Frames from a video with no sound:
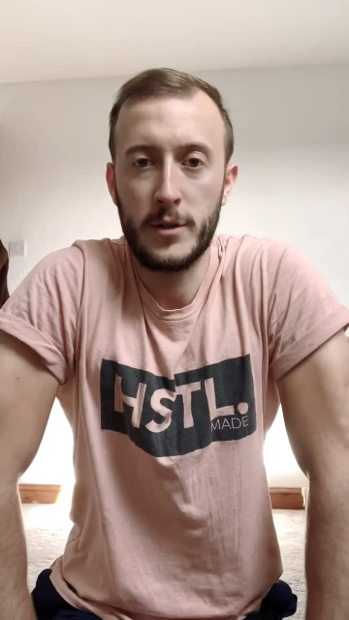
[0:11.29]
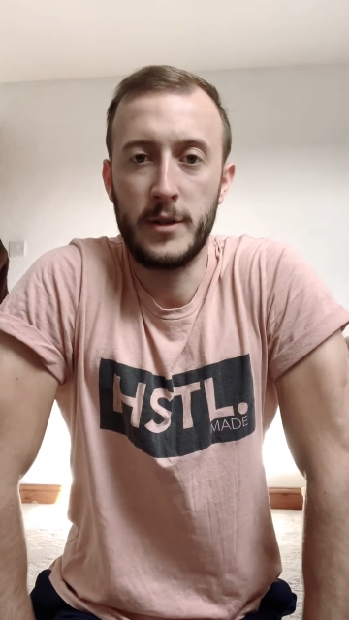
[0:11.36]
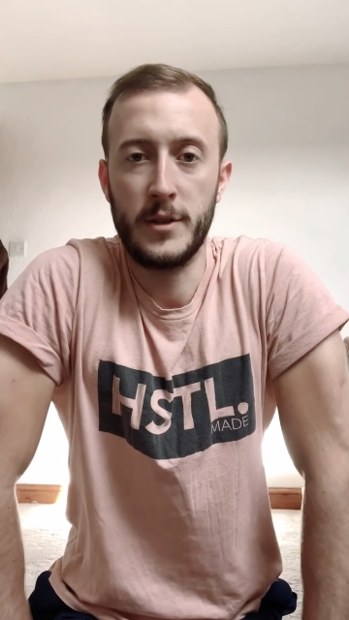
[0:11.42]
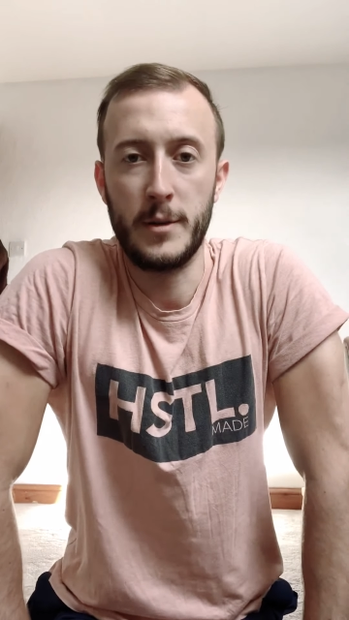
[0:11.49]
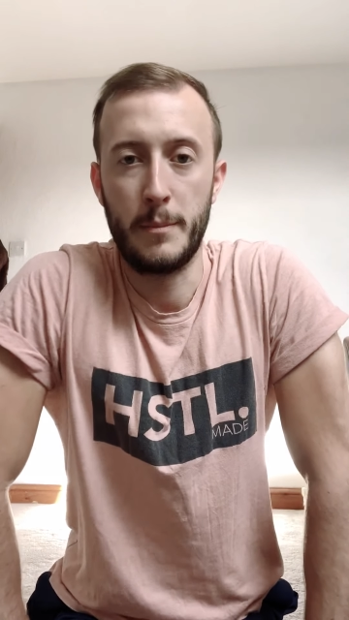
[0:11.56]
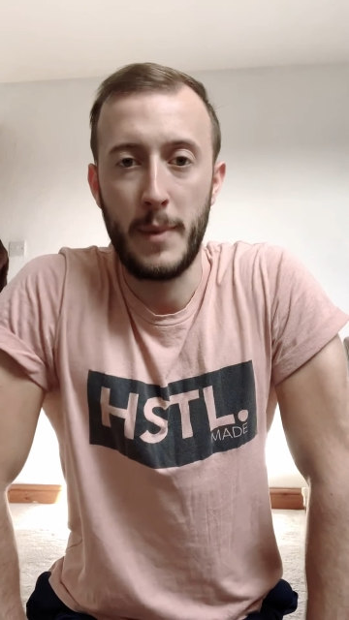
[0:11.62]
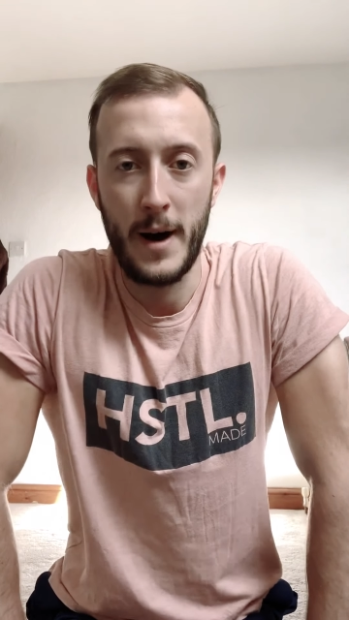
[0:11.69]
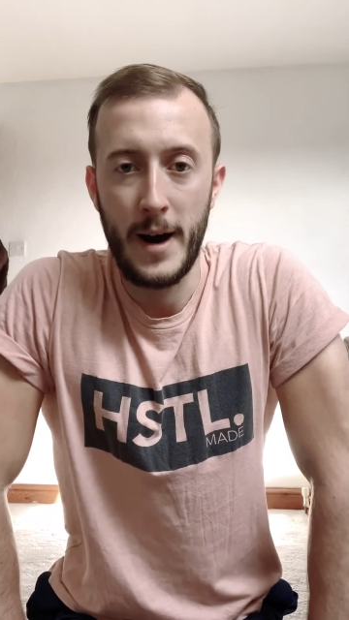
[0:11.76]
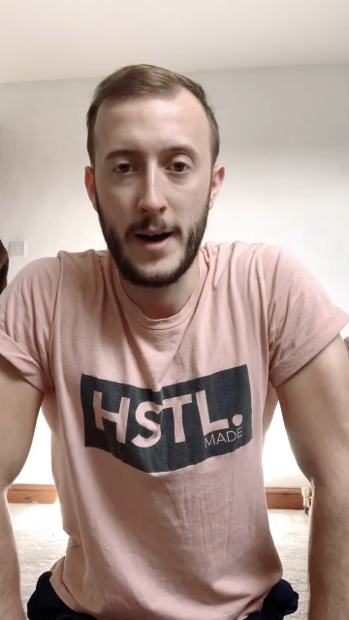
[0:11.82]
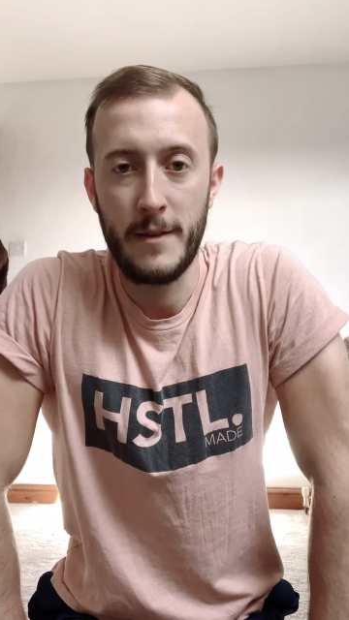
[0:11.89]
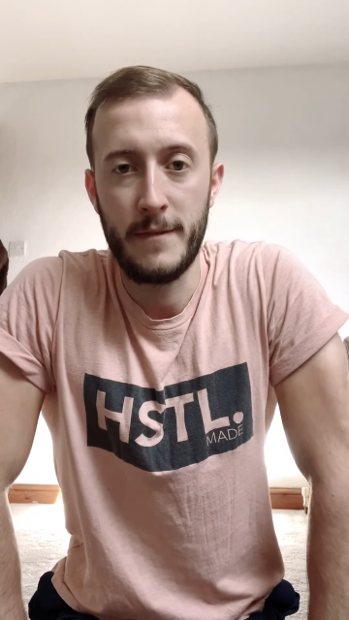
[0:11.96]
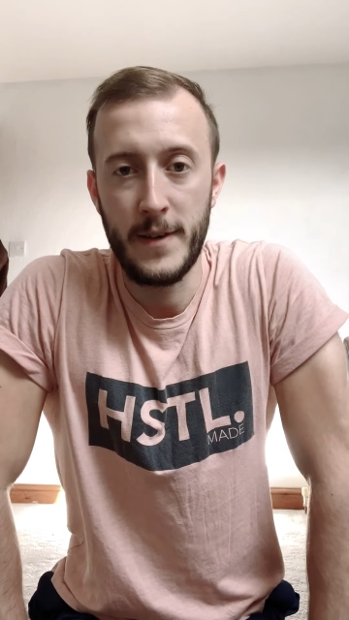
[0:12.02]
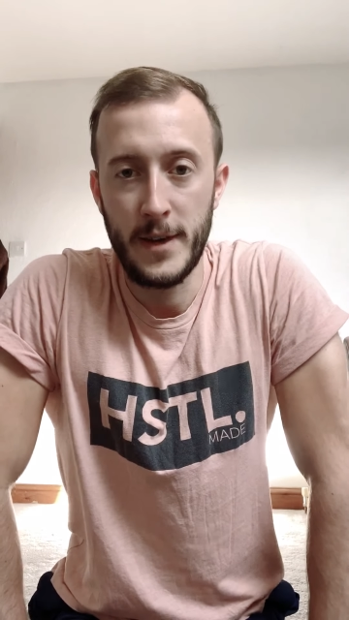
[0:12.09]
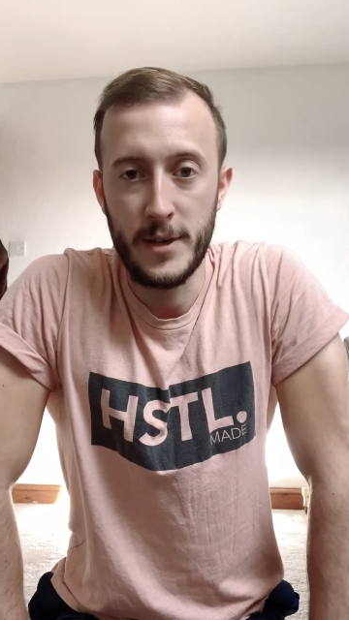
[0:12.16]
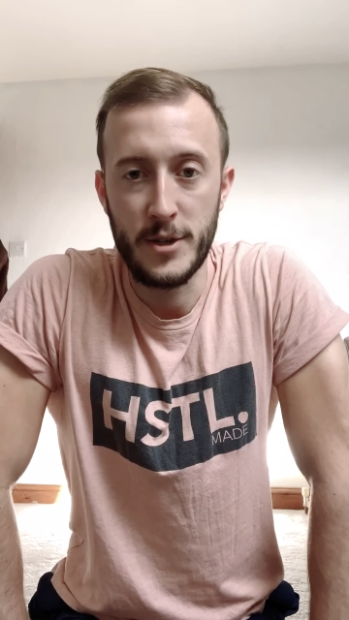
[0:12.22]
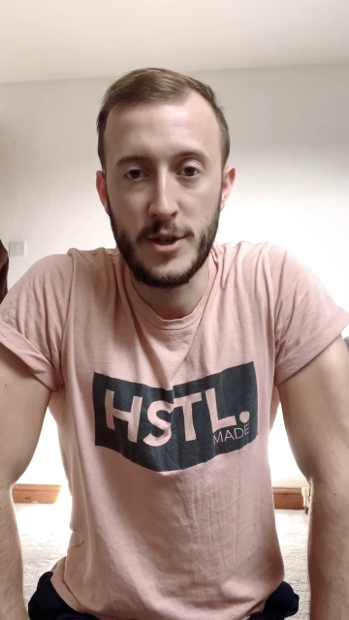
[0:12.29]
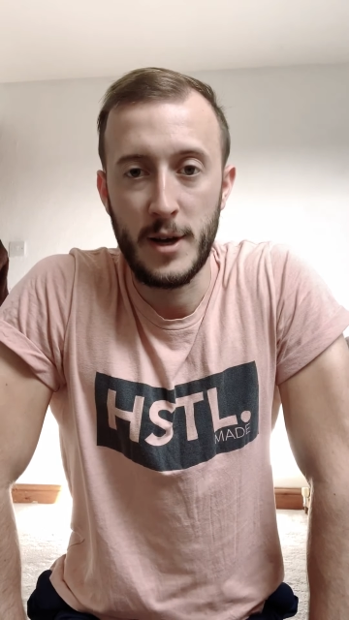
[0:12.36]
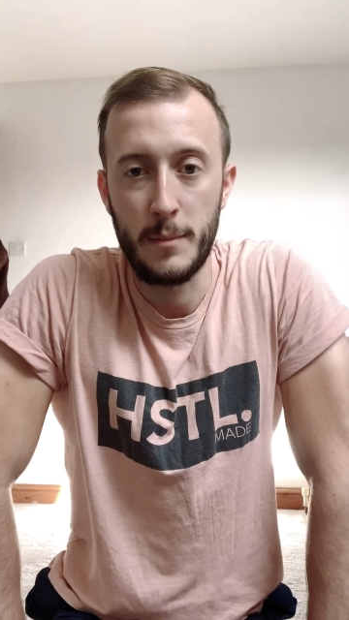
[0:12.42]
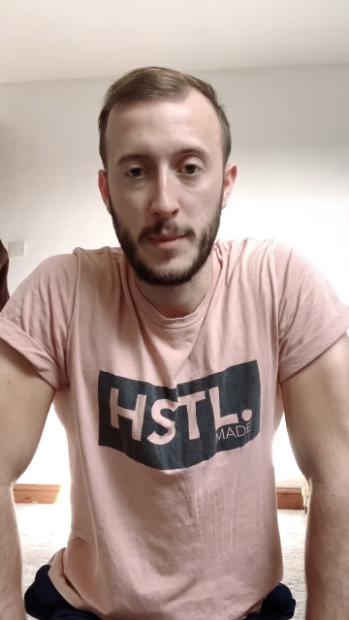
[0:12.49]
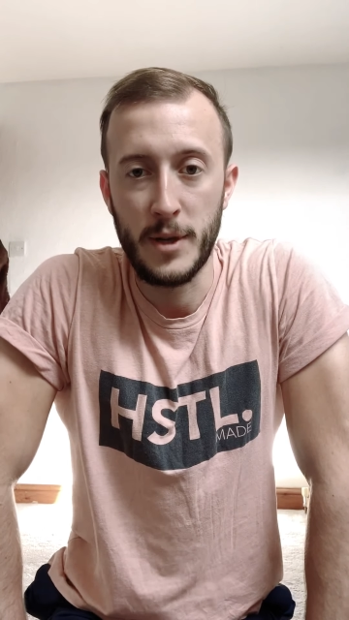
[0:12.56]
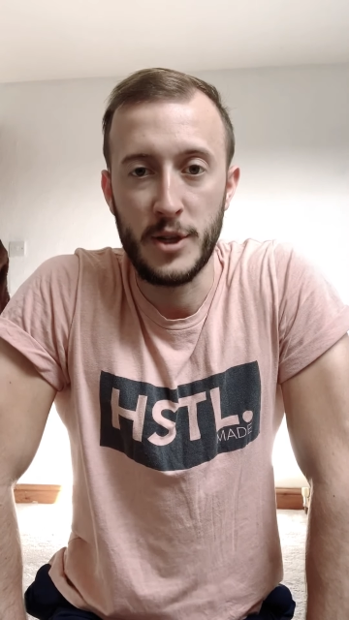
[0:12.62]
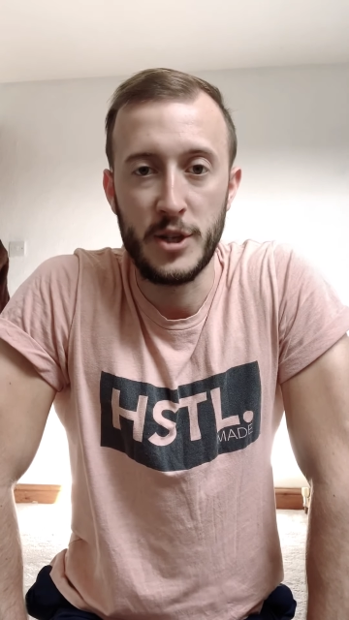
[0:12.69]
Dubai Fitness
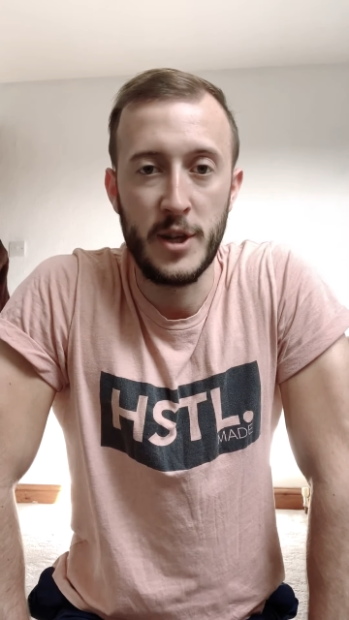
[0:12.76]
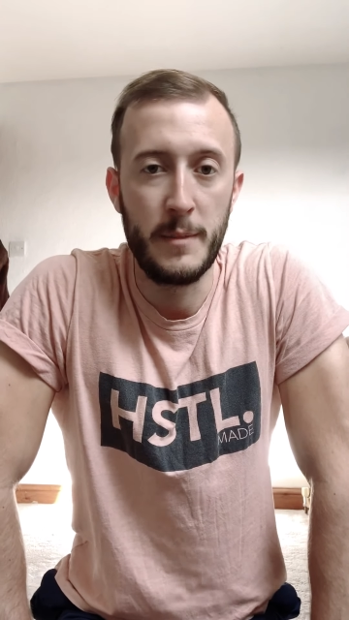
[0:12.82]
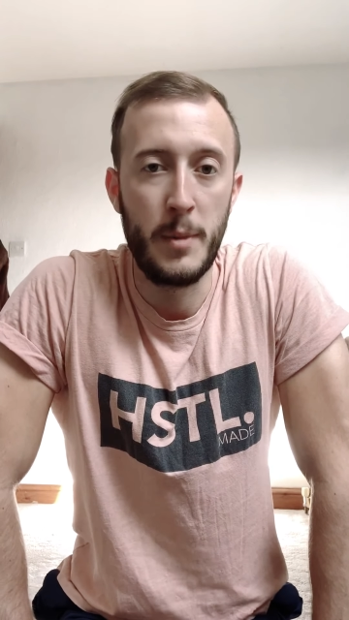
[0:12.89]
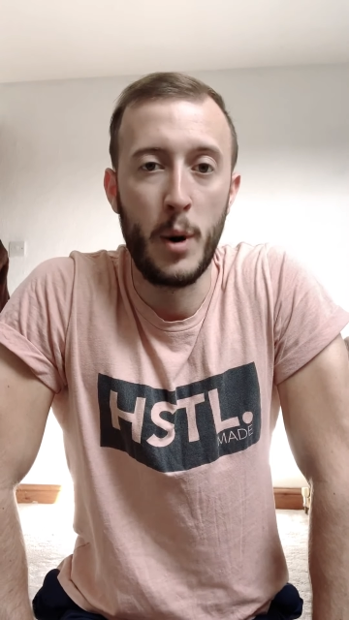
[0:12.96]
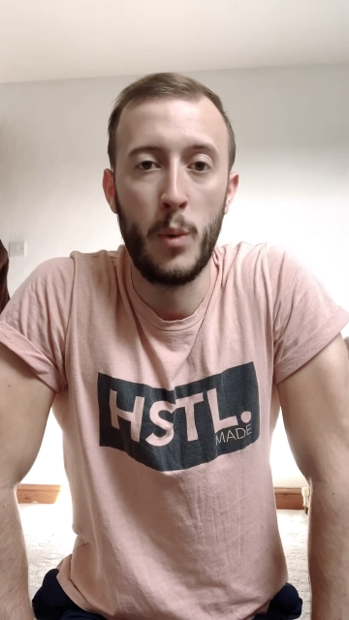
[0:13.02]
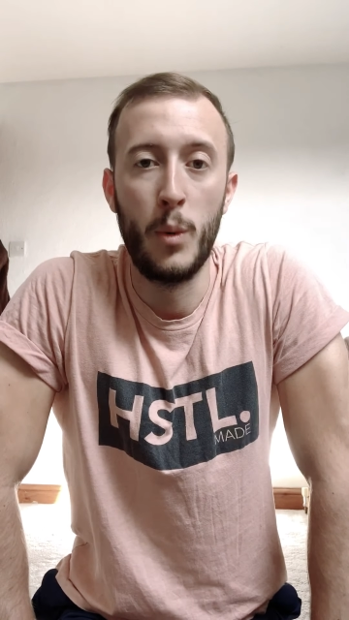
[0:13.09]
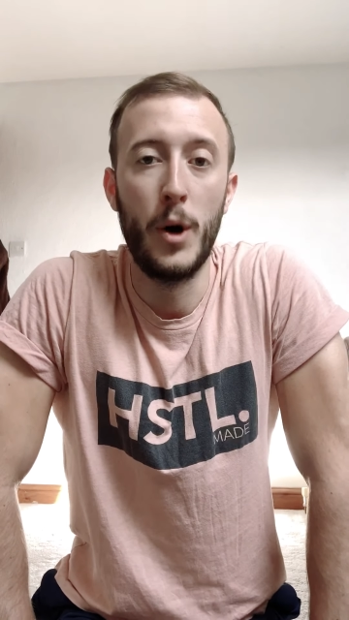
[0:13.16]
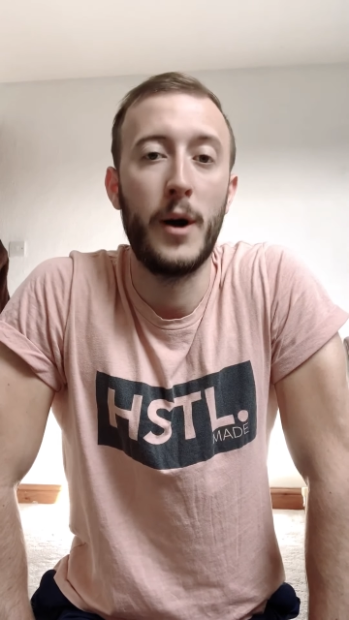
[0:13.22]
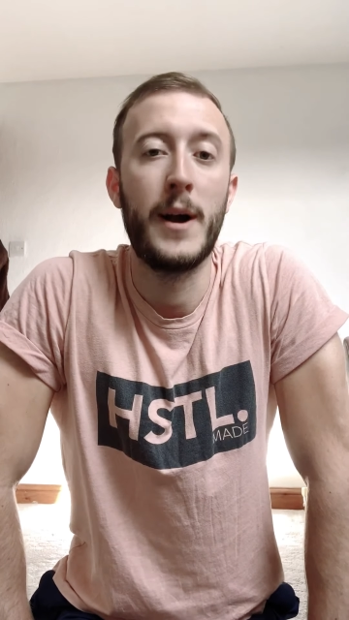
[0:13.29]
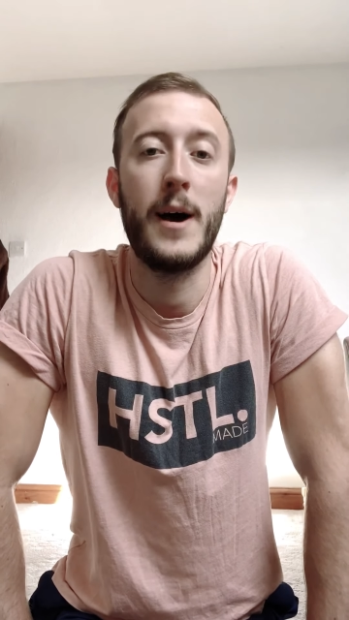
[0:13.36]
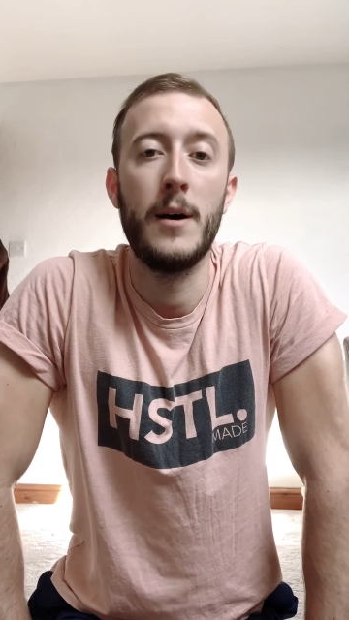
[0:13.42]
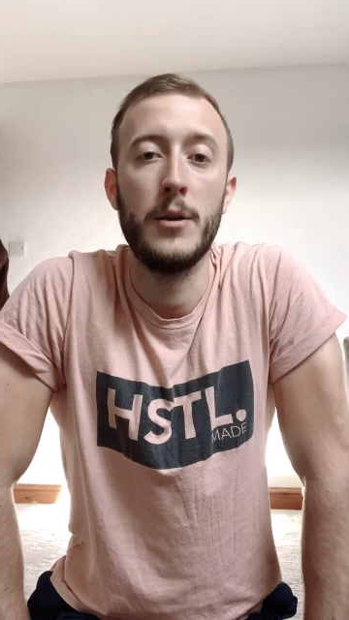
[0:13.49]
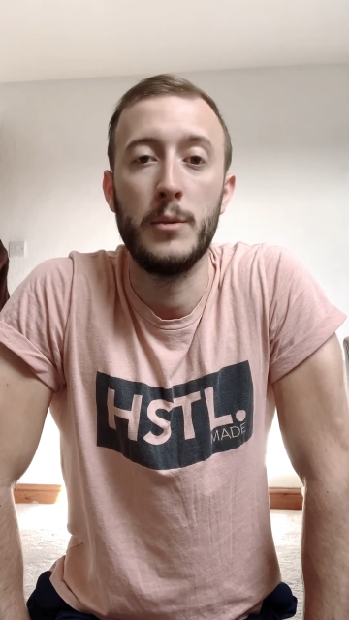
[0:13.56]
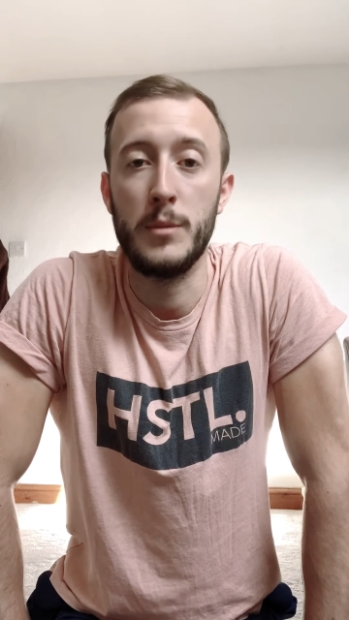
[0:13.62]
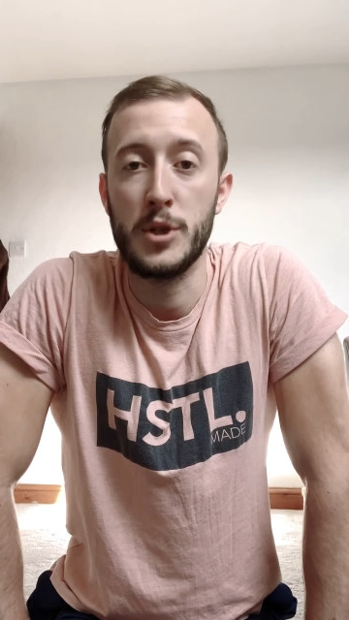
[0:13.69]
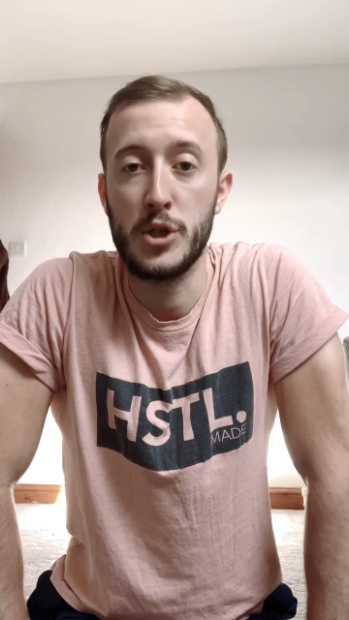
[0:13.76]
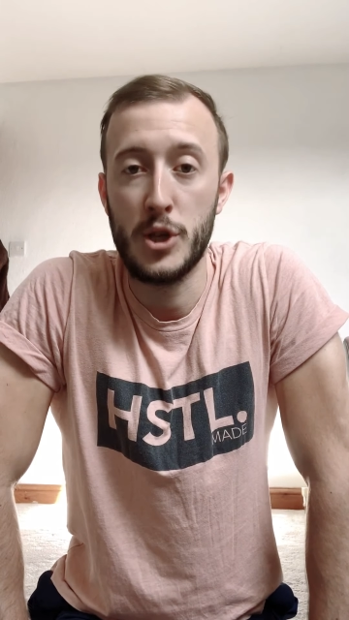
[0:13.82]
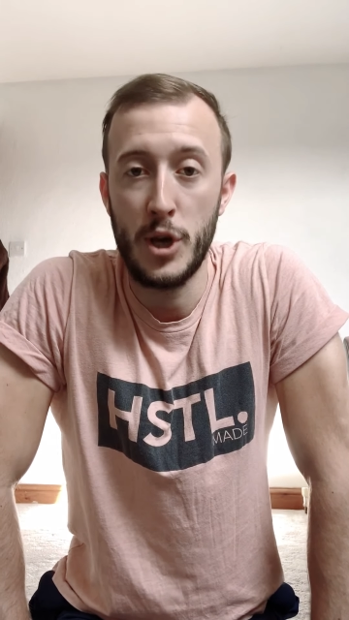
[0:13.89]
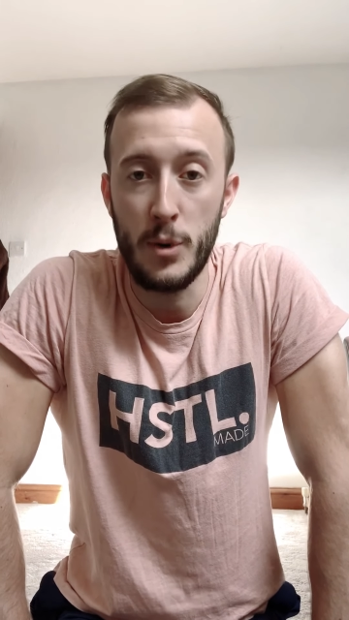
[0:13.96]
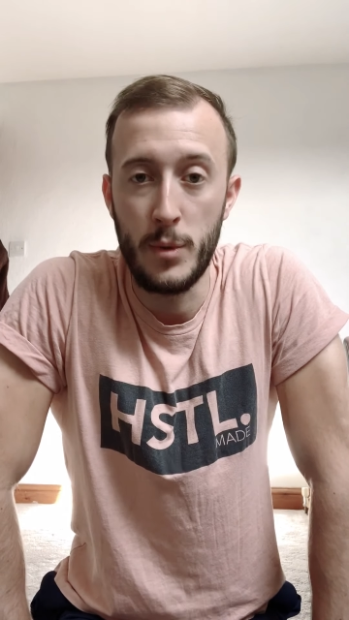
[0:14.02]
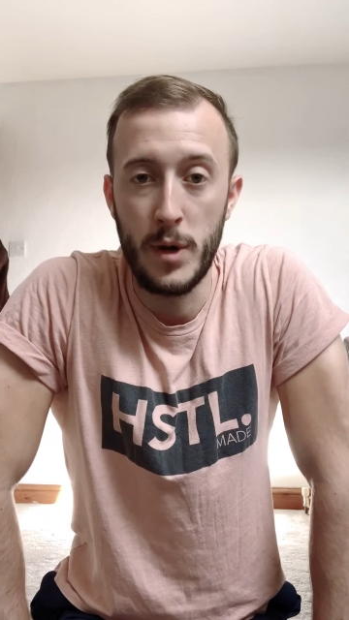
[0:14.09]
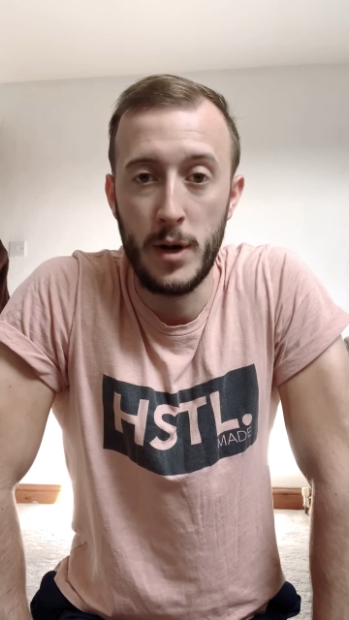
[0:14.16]
Championship workout number
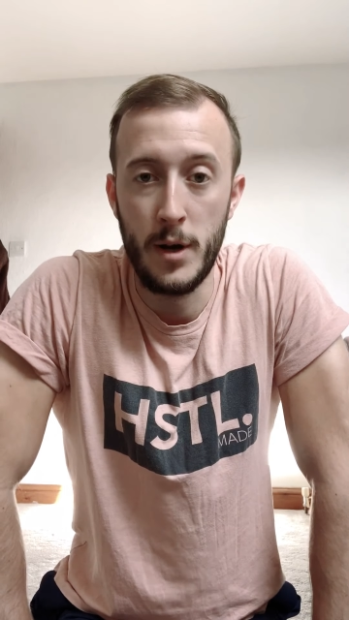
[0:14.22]
2,